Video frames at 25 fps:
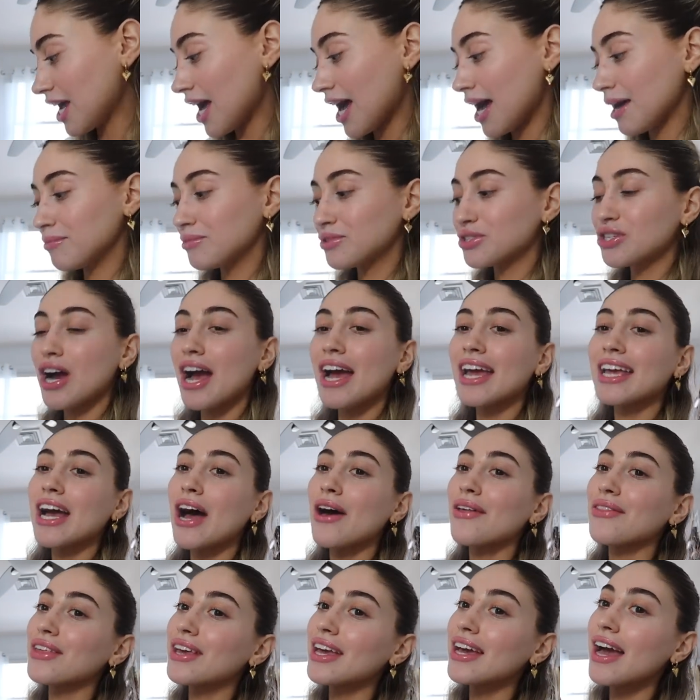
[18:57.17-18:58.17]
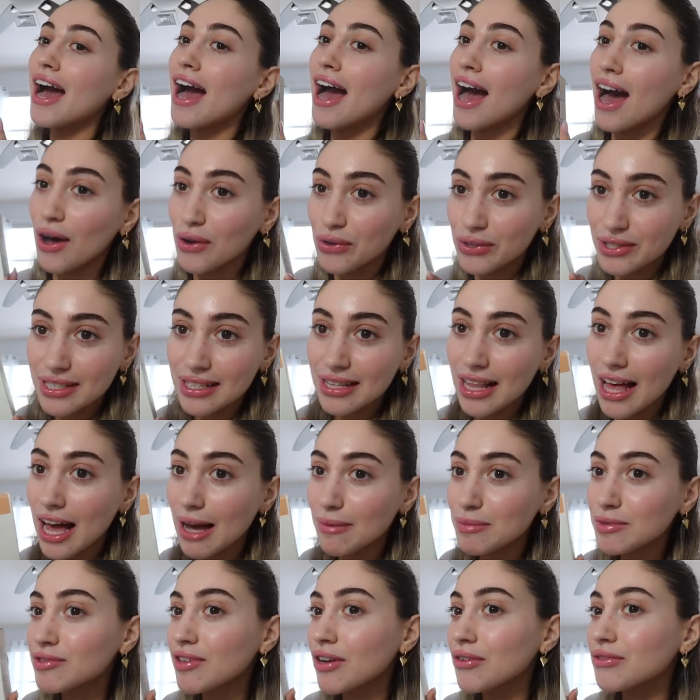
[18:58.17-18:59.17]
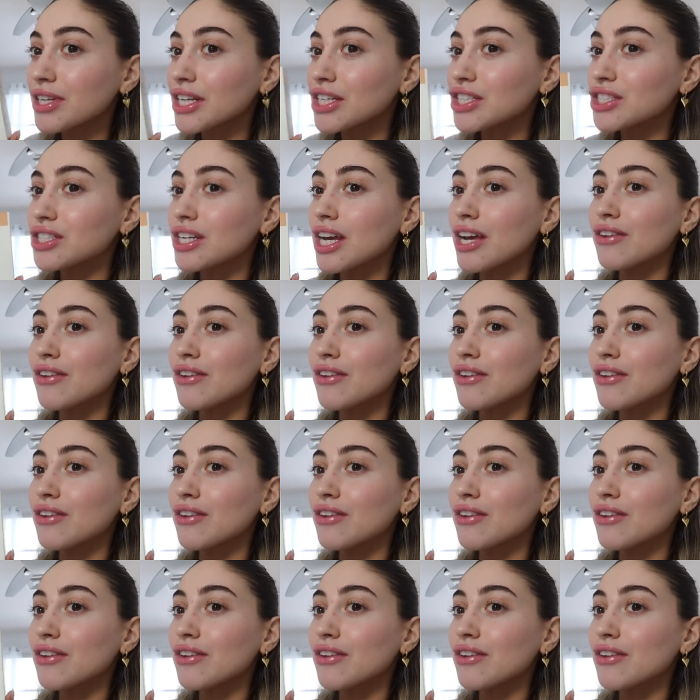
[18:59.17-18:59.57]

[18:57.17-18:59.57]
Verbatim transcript: I'm trying out the House Labs foundation.